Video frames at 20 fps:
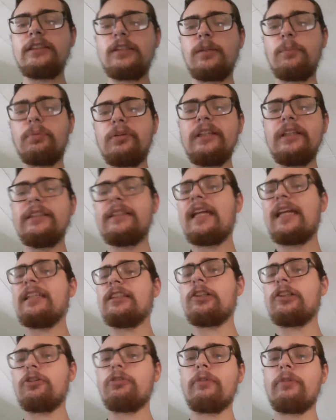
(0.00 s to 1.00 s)
The priest has
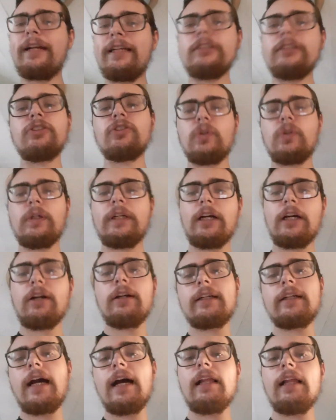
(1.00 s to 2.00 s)
a great story
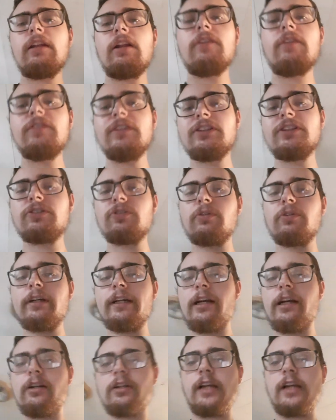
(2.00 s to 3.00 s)
arc. I love his story
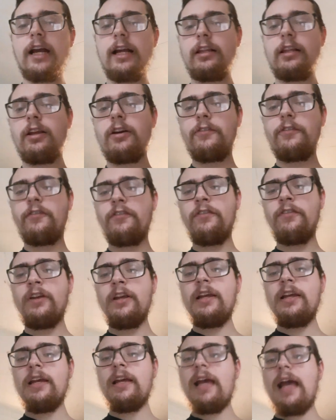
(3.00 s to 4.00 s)
arc. I love
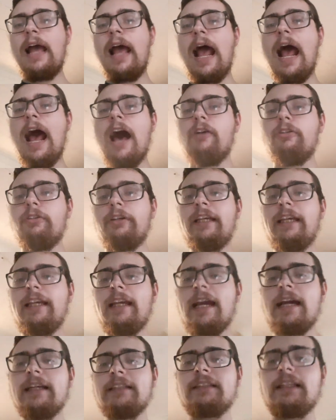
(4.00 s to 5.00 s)
how he
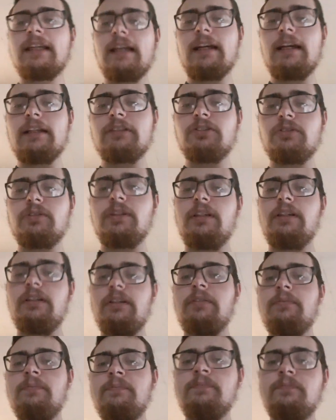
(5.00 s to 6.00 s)
has to actually.